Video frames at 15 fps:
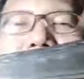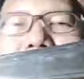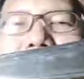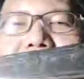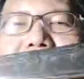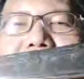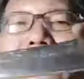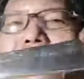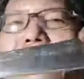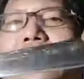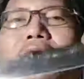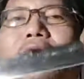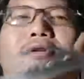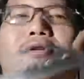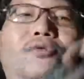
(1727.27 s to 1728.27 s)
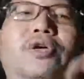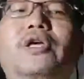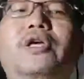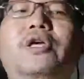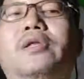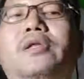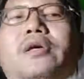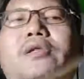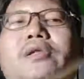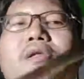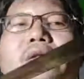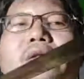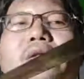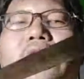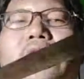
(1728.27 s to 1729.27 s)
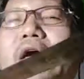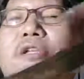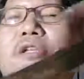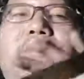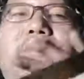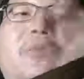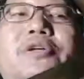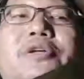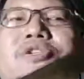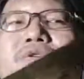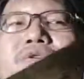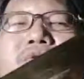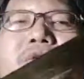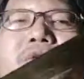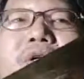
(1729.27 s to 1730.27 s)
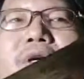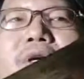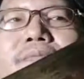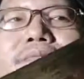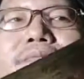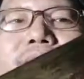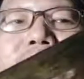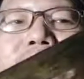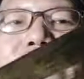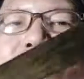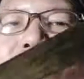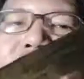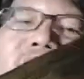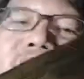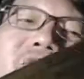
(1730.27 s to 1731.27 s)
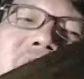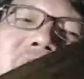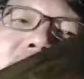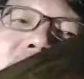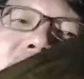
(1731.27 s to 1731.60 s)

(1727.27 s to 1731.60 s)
etc. You heat it, high temperature. It's now